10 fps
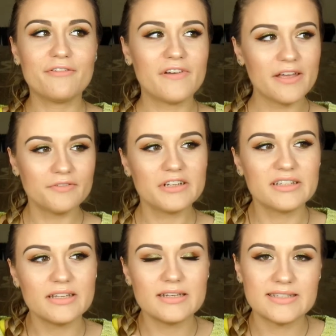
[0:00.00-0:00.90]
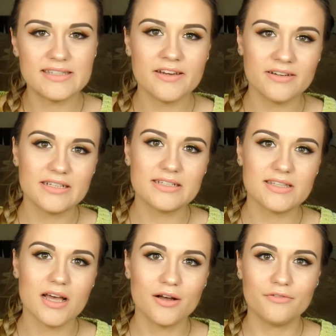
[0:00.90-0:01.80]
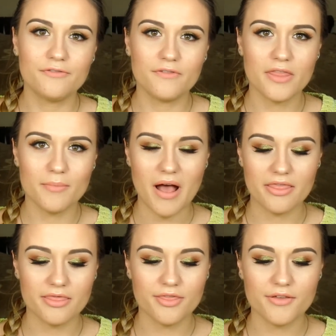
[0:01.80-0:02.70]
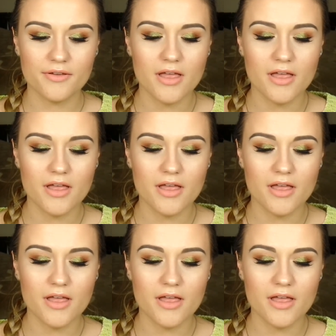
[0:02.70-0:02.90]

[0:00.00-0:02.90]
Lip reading: favorite series of the month.